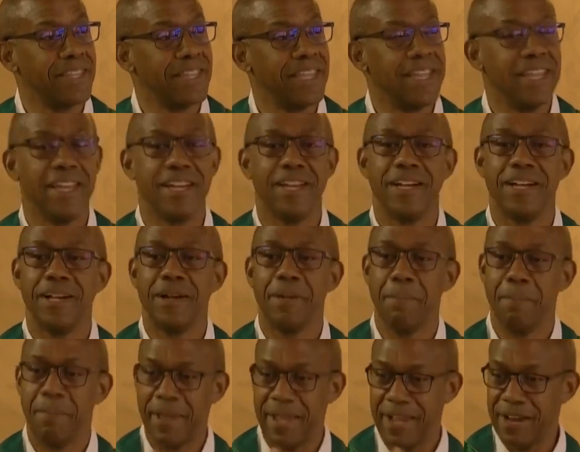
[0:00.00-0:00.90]
in a
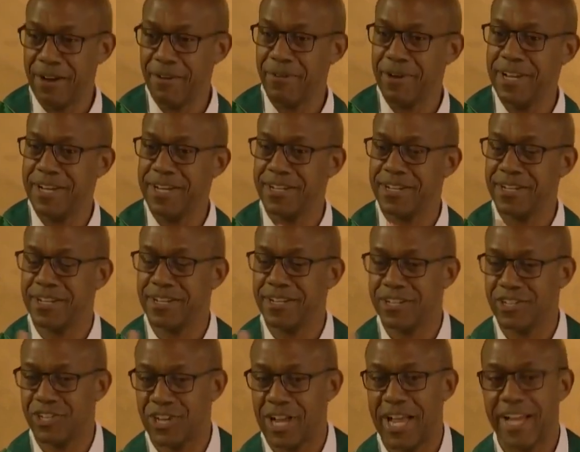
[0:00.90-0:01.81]
parent
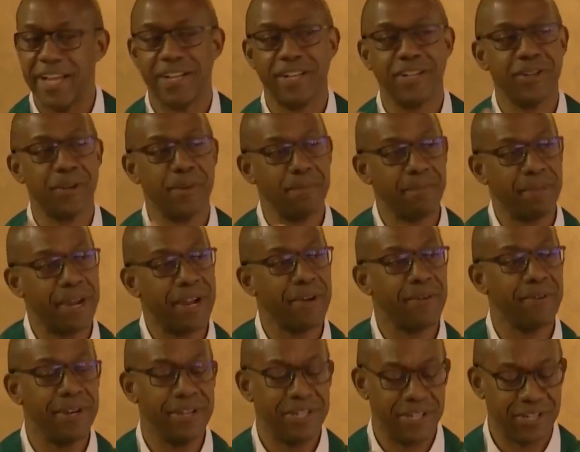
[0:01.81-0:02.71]
child or
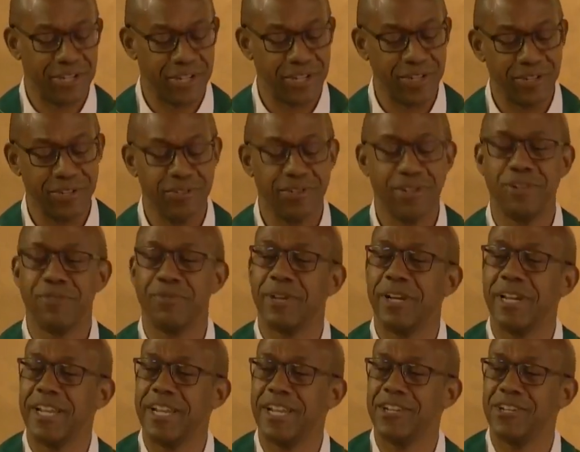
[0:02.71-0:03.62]
parent children
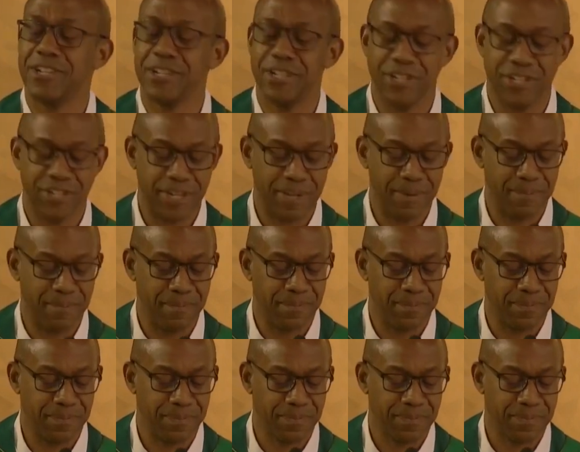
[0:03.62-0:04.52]
relationship,
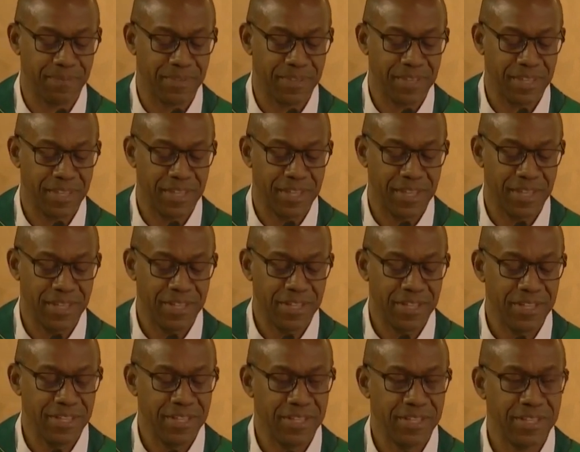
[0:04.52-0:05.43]

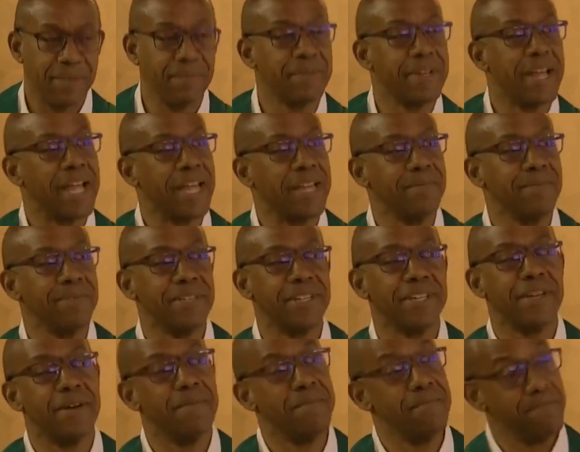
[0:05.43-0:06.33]
sometimes
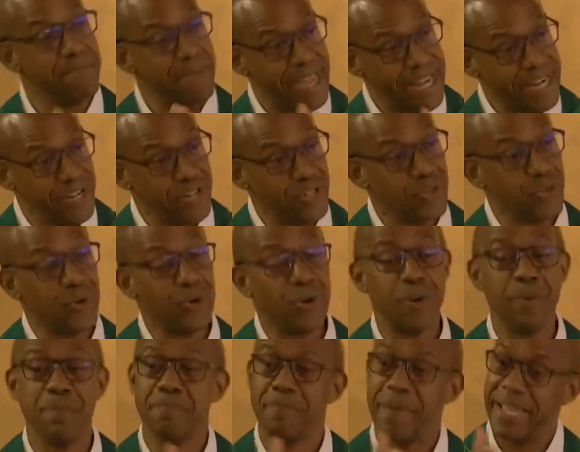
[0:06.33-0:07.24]
in a
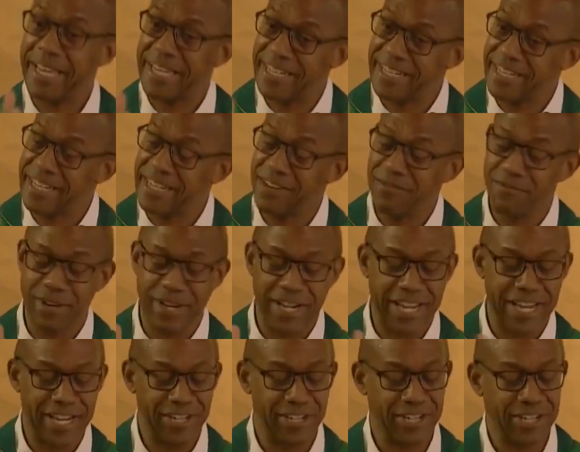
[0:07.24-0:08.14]
mentor mentee
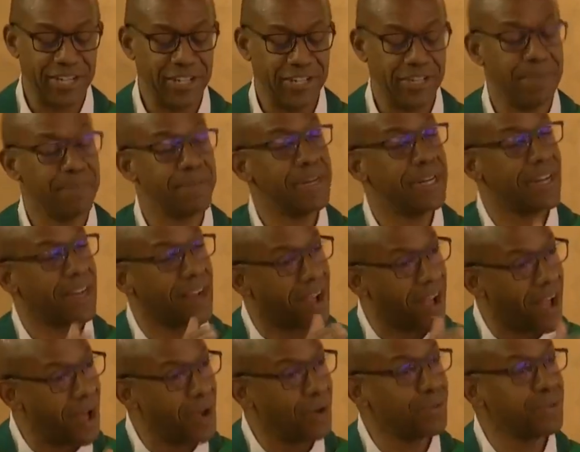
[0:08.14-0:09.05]
relationship, in a
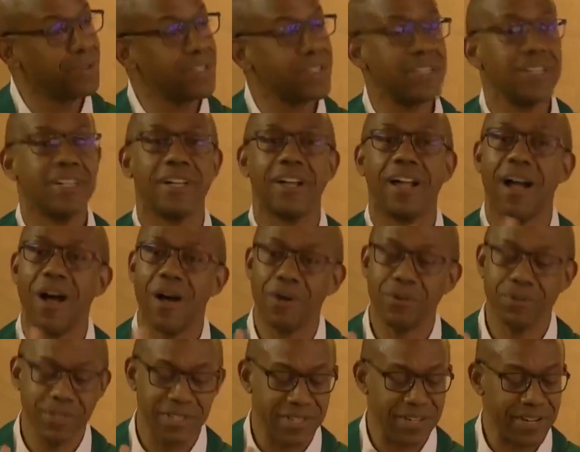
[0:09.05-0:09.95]
counselor
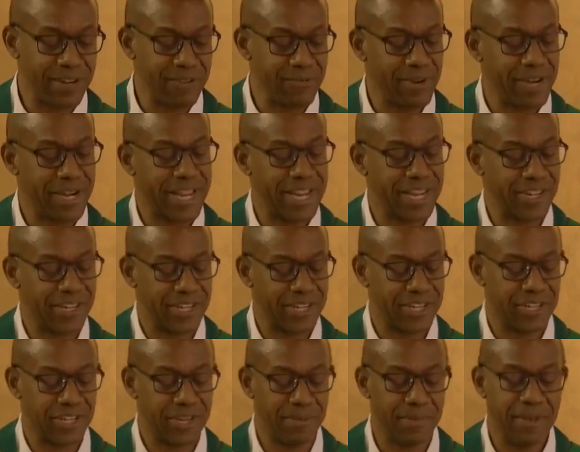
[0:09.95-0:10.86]
counselee
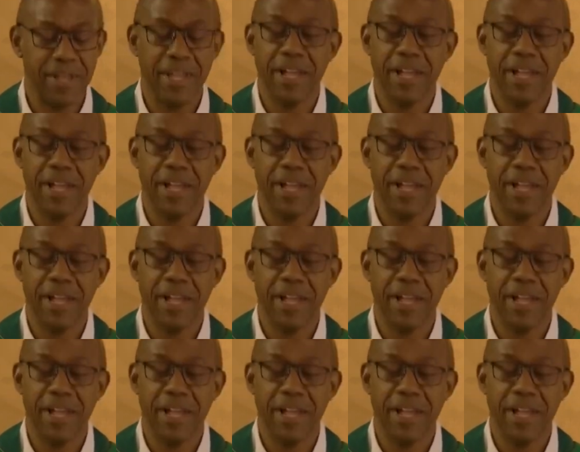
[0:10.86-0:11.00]
relationship,